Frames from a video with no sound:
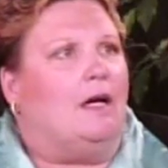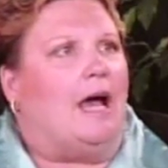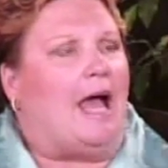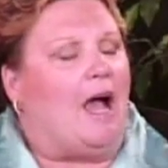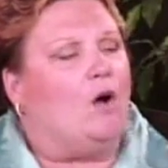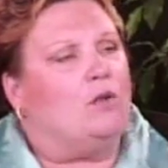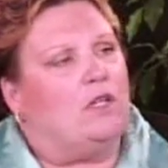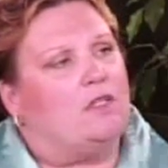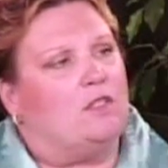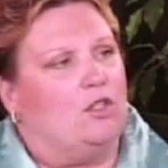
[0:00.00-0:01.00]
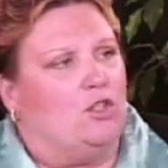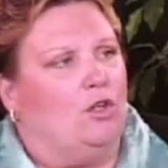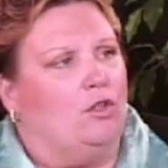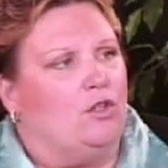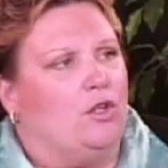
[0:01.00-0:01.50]
How does the
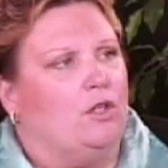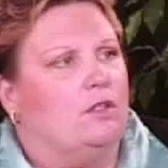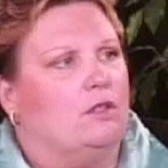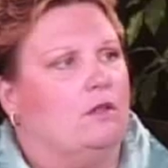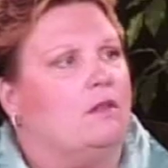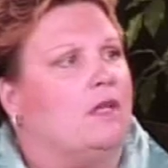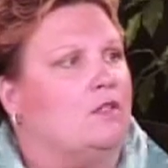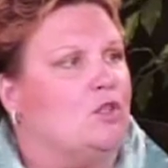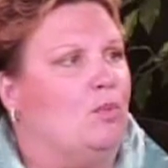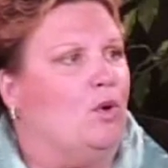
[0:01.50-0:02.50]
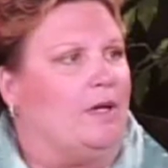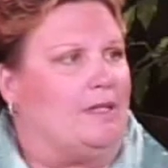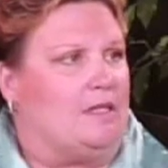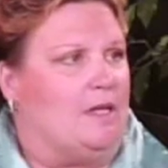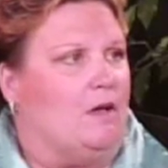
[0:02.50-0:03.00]
church then support
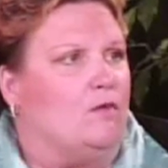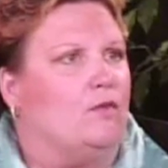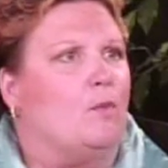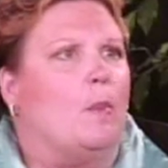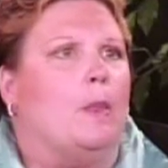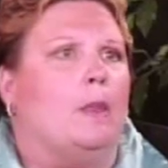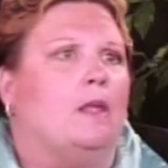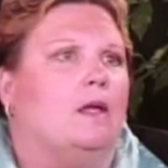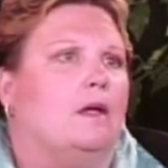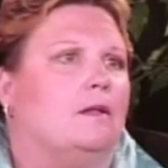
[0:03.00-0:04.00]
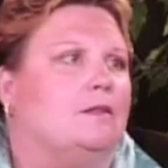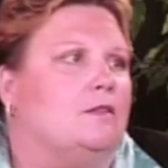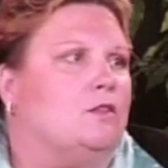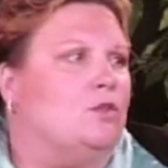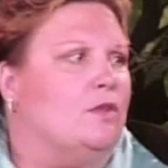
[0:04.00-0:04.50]
itself?
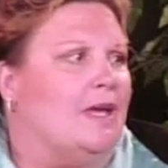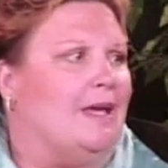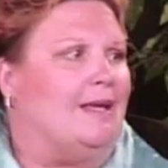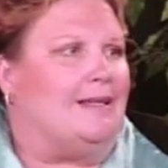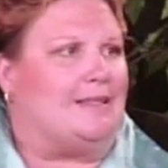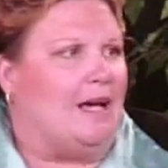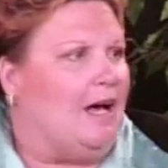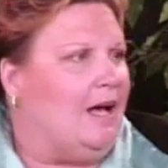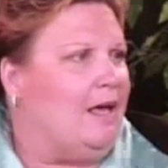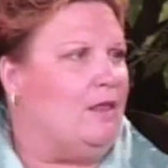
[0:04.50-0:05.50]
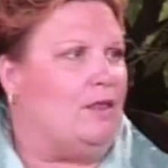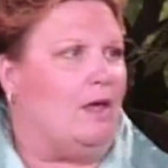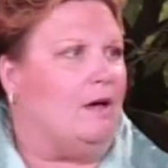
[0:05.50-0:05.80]
Do they tithe